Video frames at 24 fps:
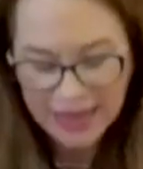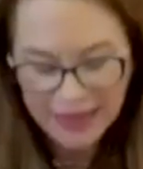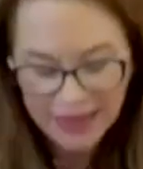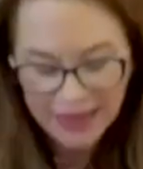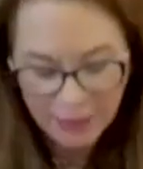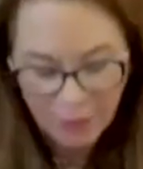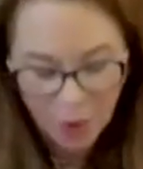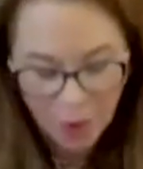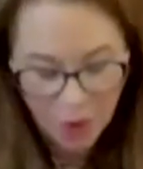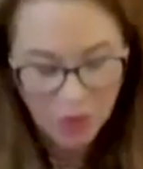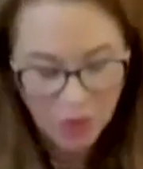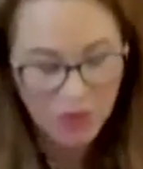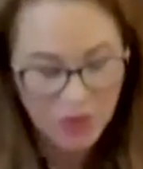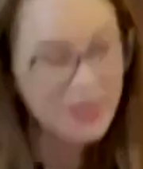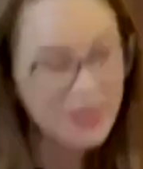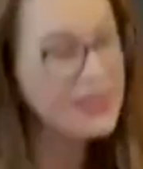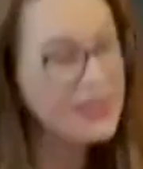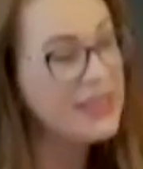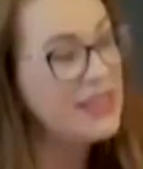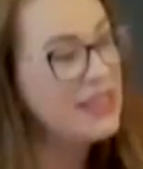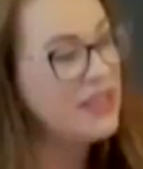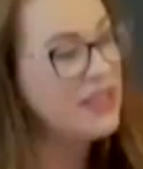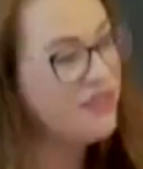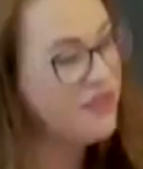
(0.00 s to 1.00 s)

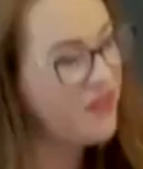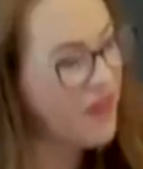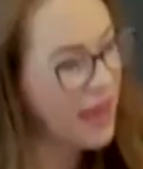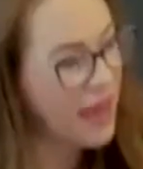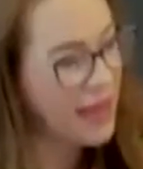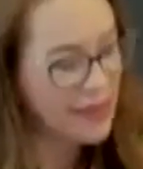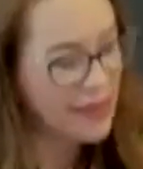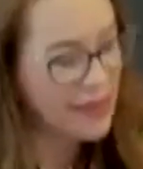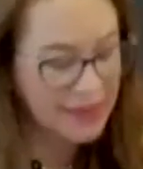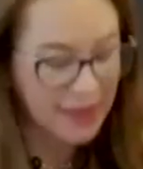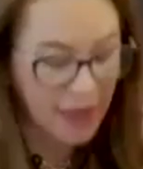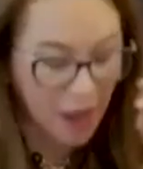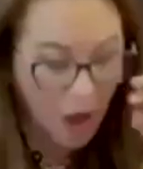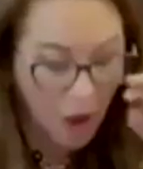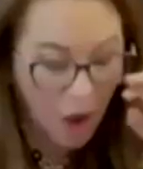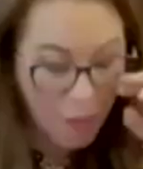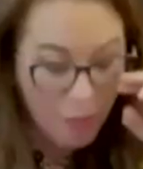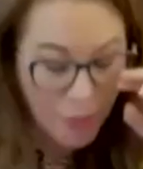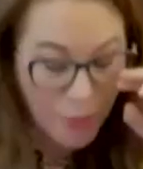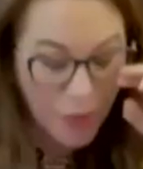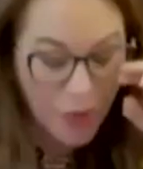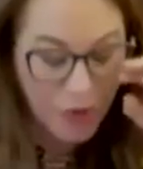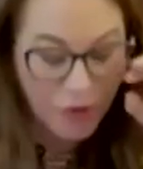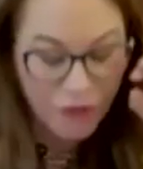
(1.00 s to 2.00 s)
Democracies face a
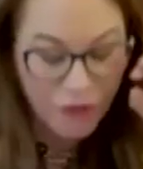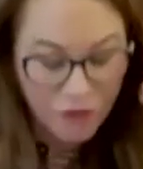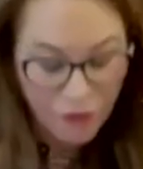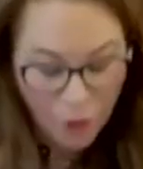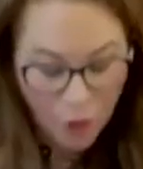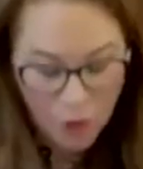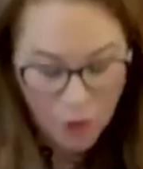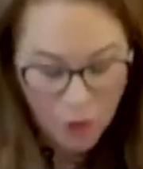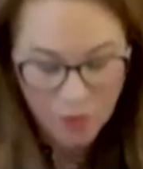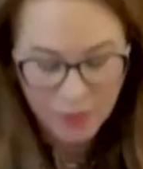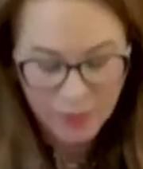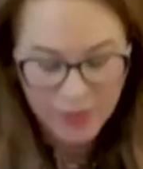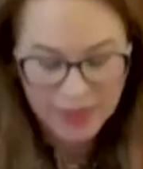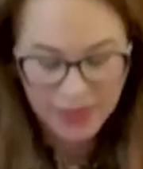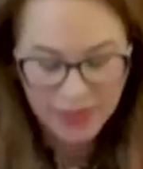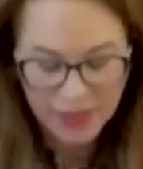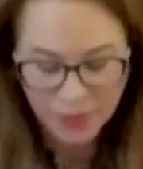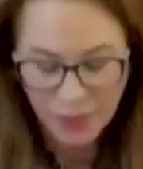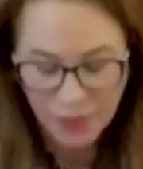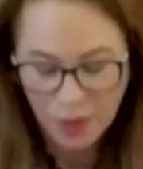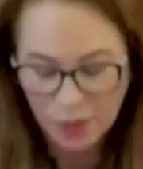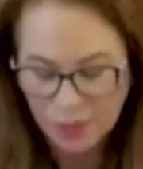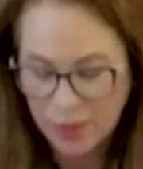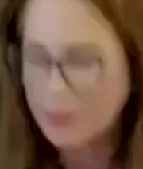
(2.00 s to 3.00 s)
performance
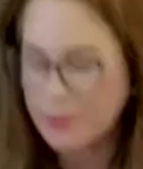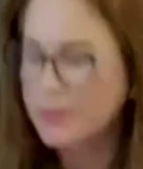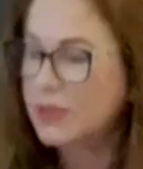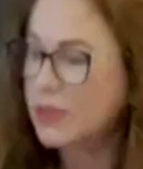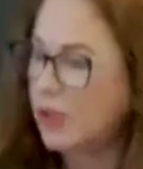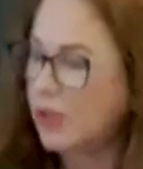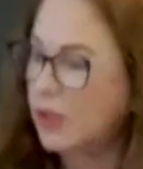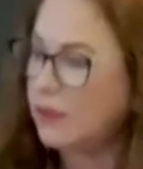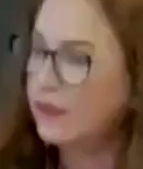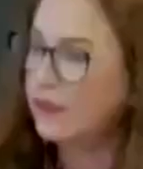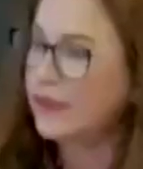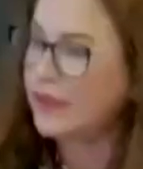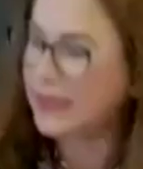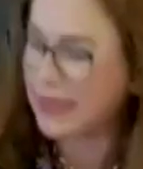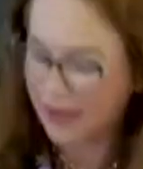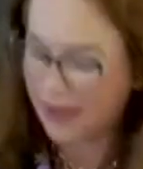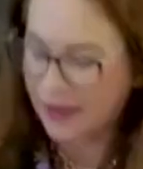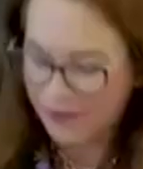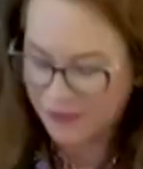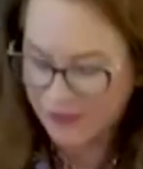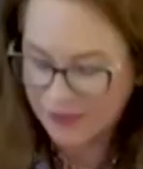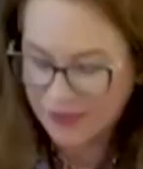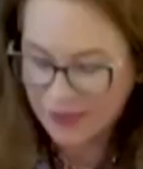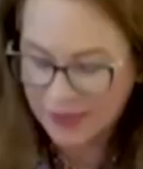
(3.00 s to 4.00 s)
problem-solving
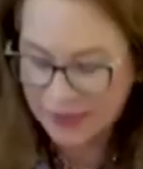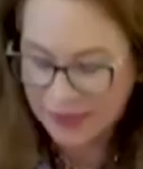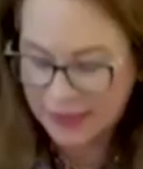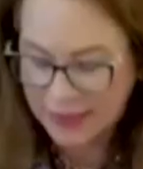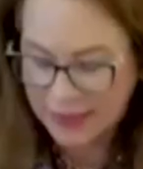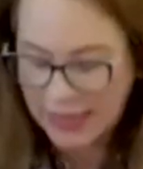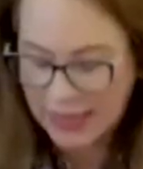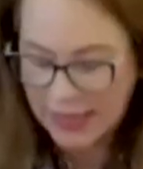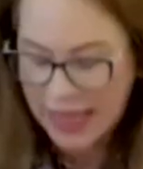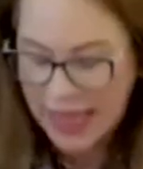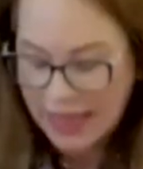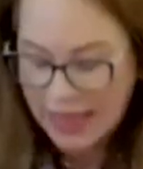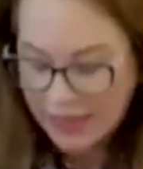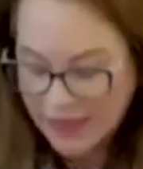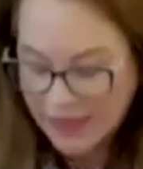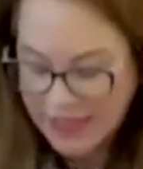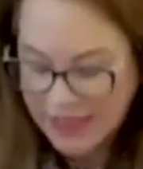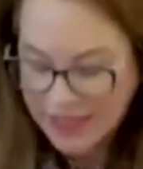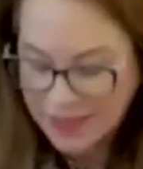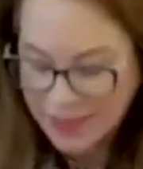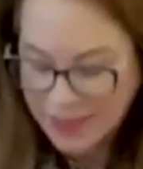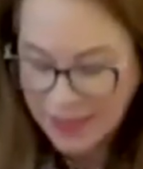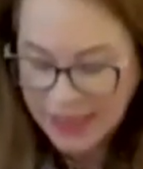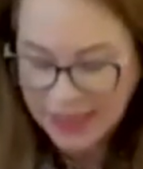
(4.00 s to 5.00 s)
deficit.
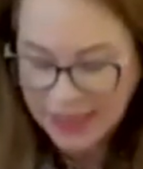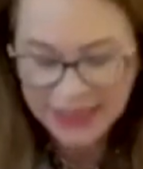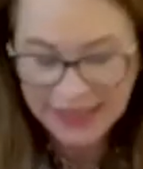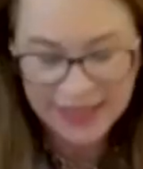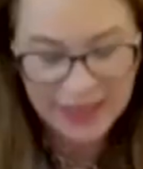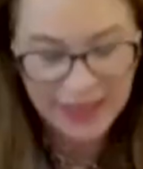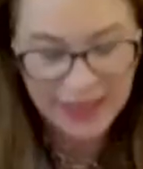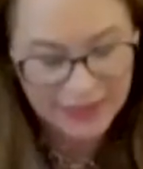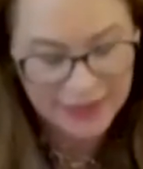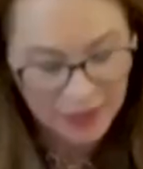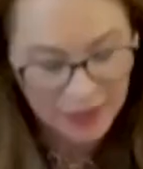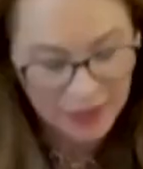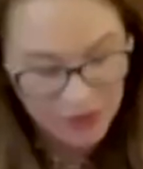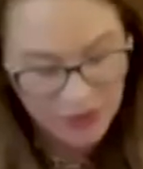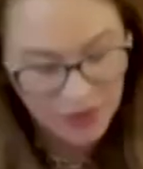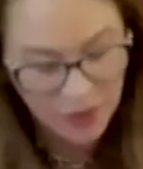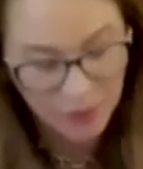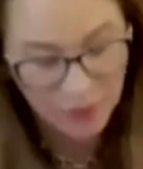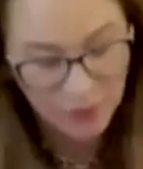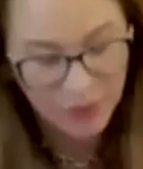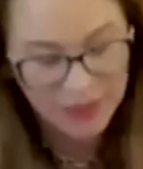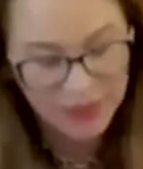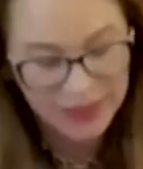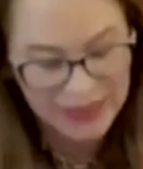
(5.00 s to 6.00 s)
This means that there is
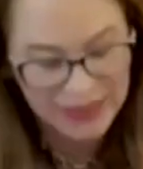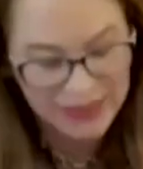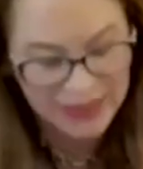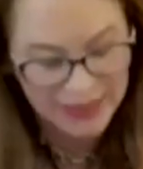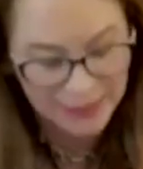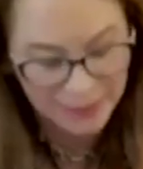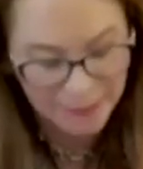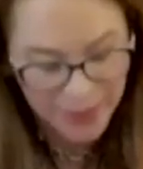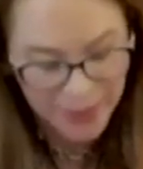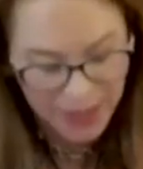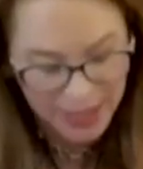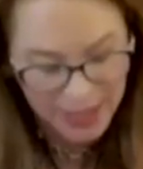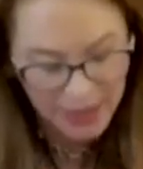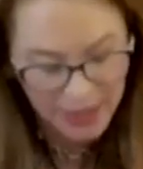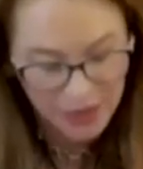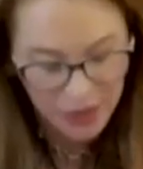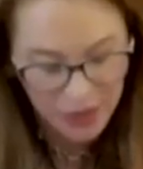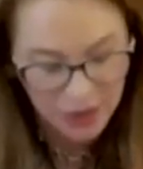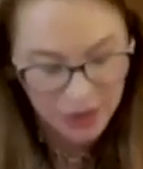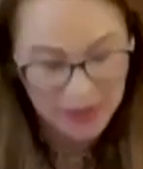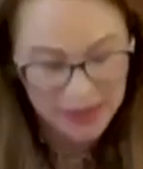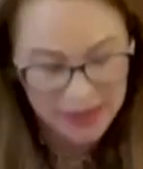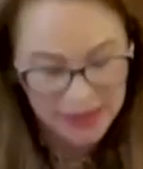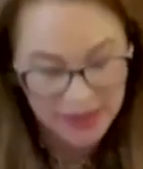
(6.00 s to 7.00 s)
a
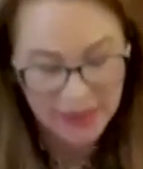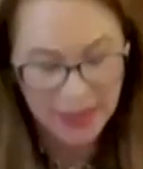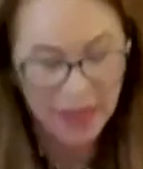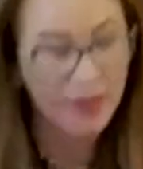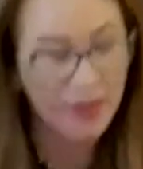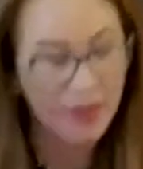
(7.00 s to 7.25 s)
participation,